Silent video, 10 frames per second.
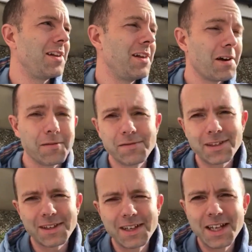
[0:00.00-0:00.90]

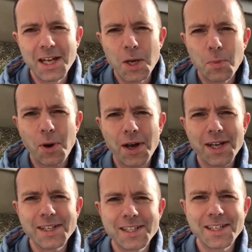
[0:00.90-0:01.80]
loved
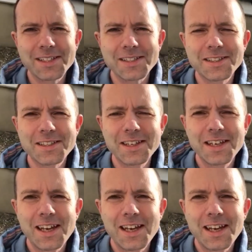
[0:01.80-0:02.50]
by Jesus,